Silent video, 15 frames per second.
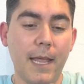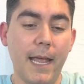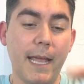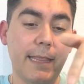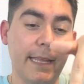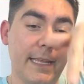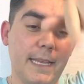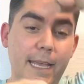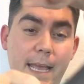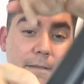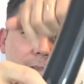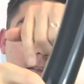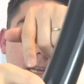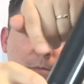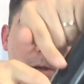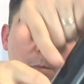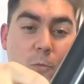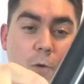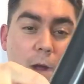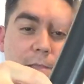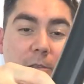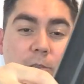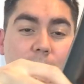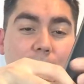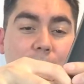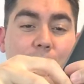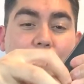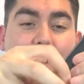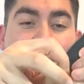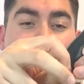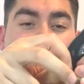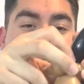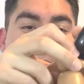And then have it come up right through the middle here.